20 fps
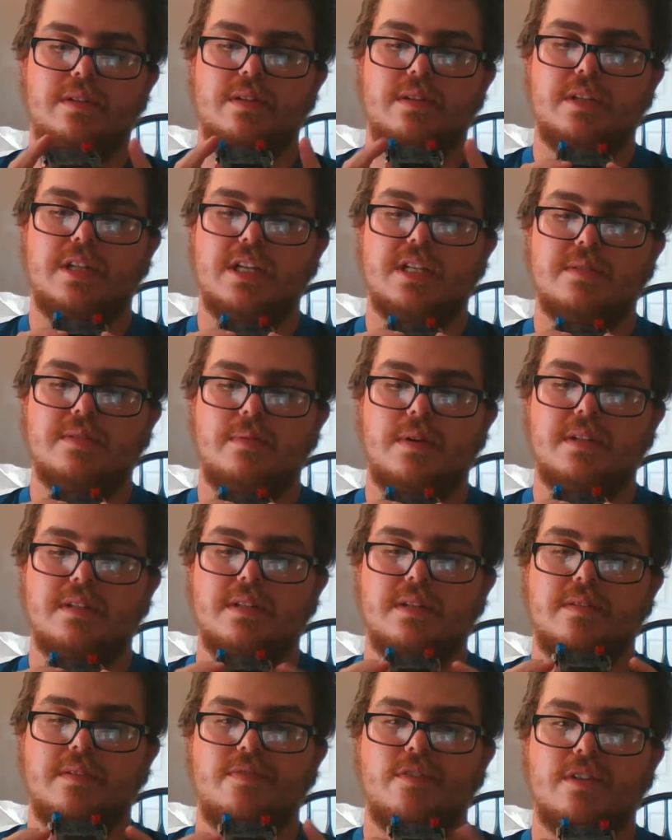this one's
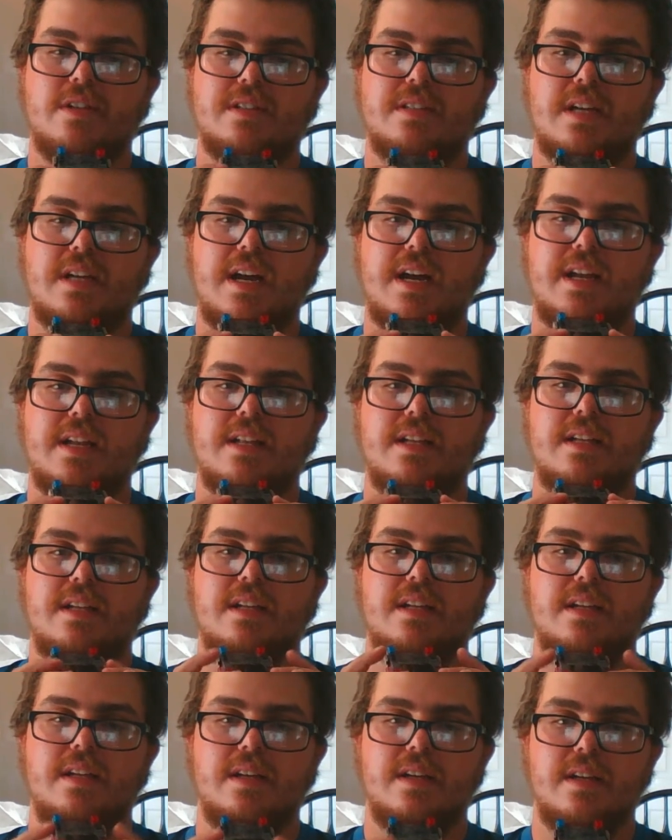for the side.
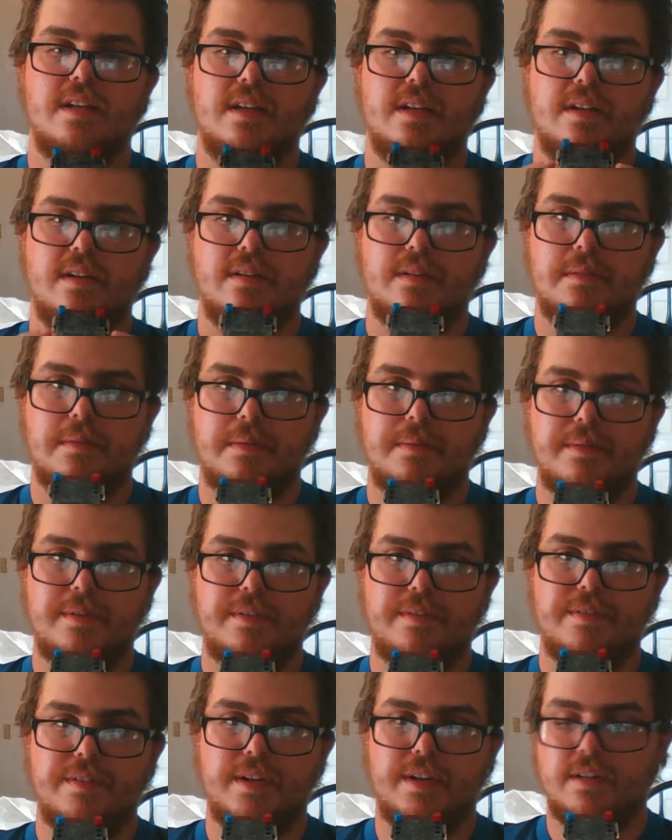Where
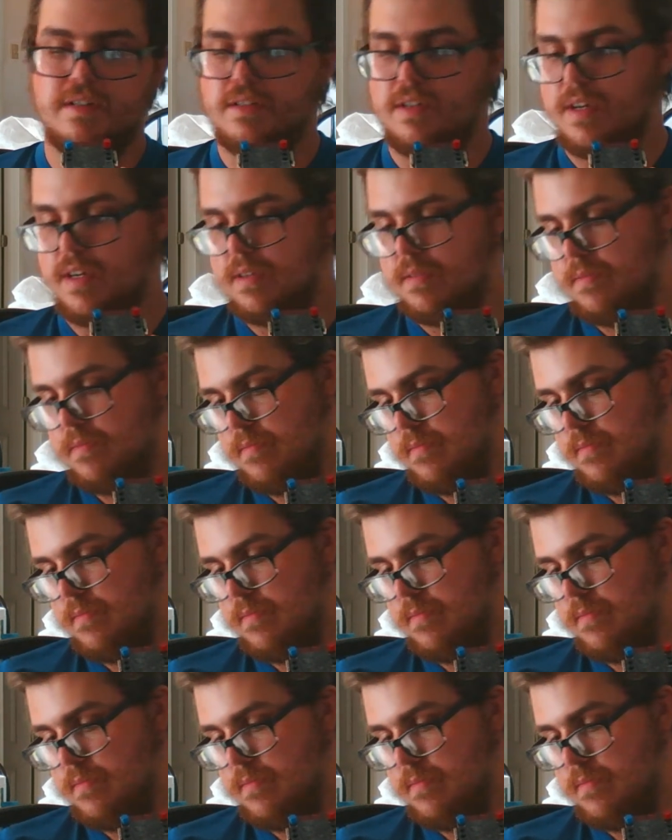my fingers are.